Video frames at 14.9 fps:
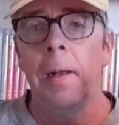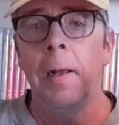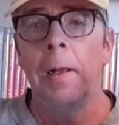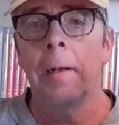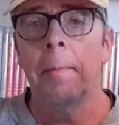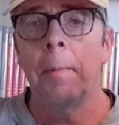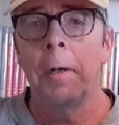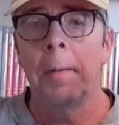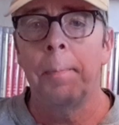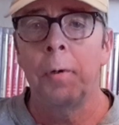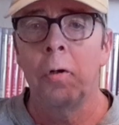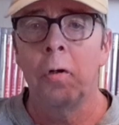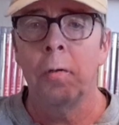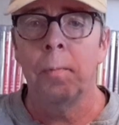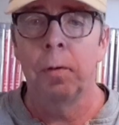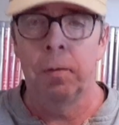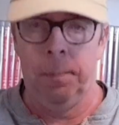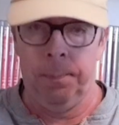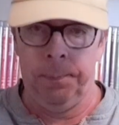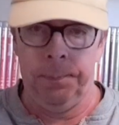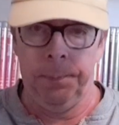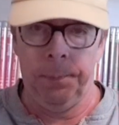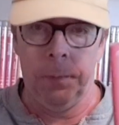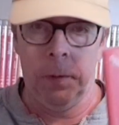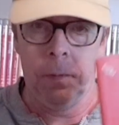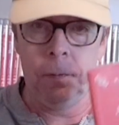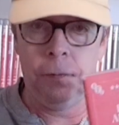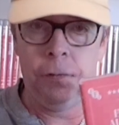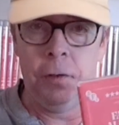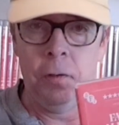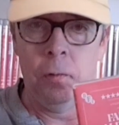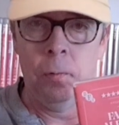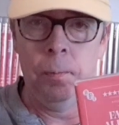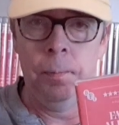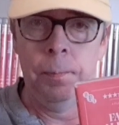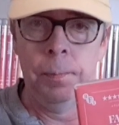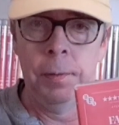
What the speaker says: Ingmar Bergman film,